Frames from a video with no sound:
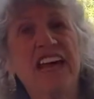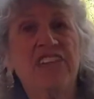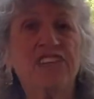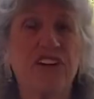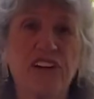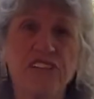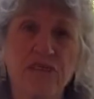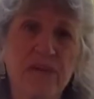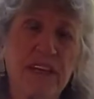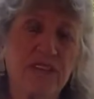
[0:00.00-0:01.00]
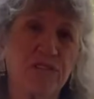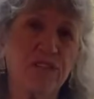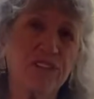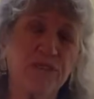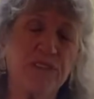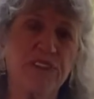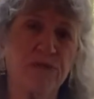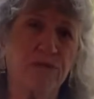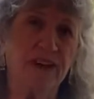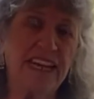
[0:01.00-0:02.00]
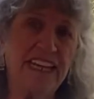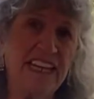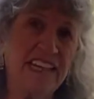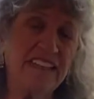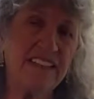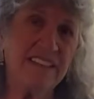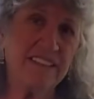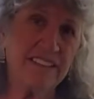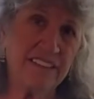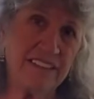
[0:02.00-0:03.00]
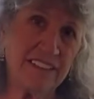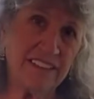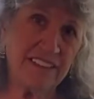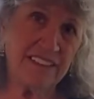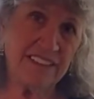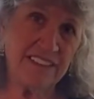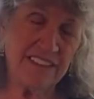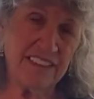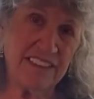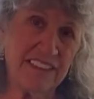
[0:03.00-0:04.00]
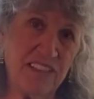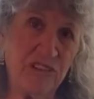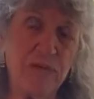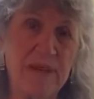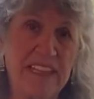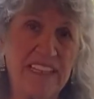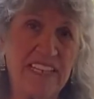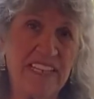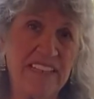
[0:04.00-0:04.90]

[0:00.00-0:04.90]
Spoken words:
You can also play chords with your right hand, or melody,